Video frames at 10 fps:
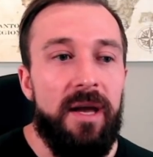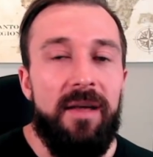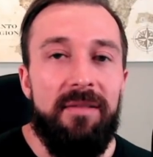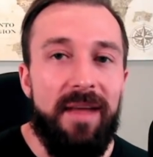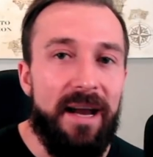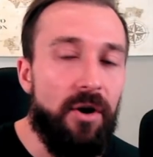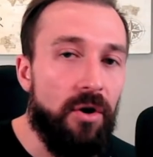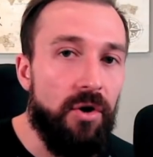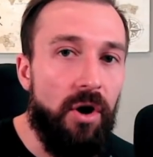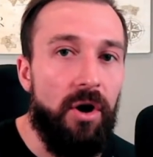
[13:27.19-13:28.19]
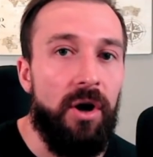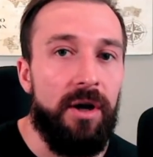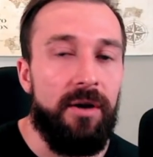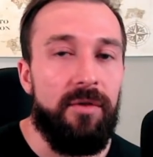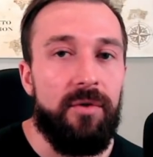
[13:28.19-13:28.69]
that are
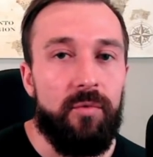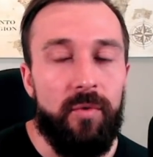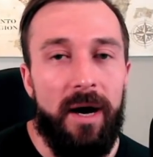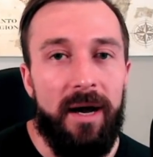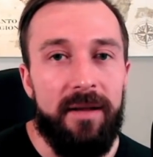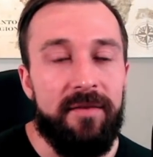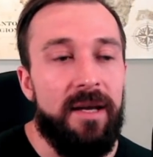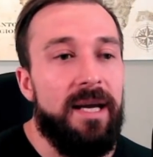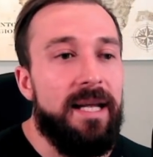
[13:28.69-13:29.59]
on the rise.